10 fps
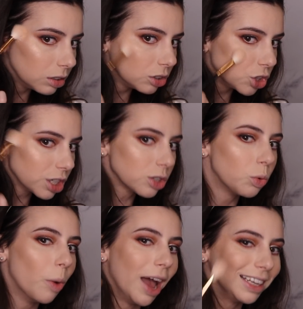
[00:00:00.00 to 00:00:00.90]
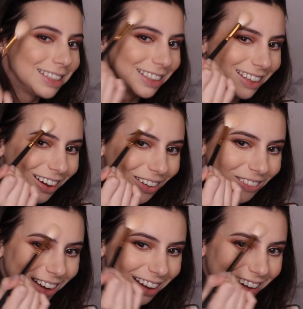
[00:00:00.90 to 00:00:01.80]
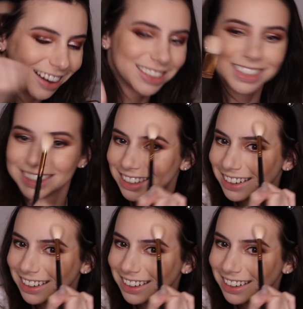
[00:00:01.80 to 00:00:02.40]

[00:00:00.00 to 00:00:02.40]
she looks wet. Oh my gosh.